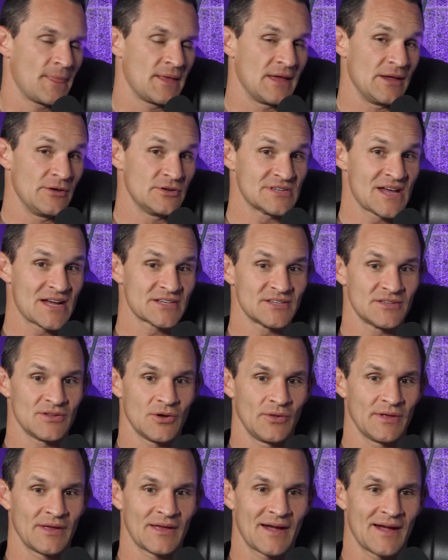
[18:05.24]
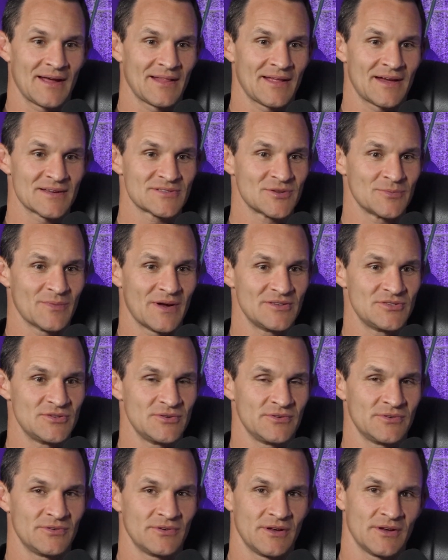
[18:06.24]
He was actually the only guy I lost to my
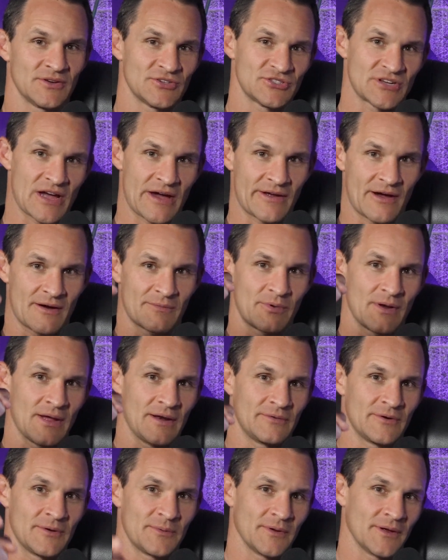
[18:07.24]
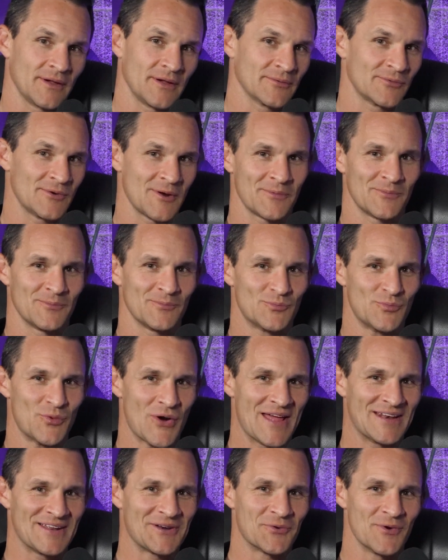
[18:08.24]
junior year. Shout out Brandon
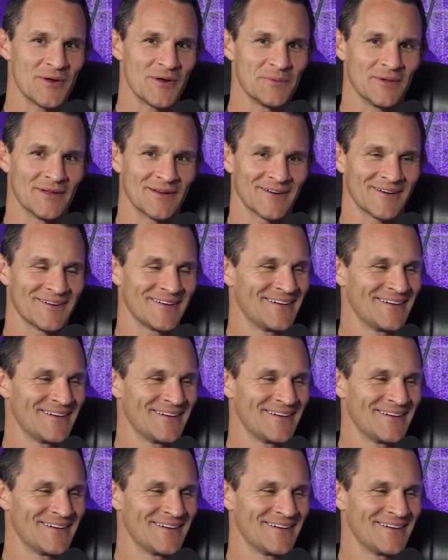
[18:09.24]
Ripplinger.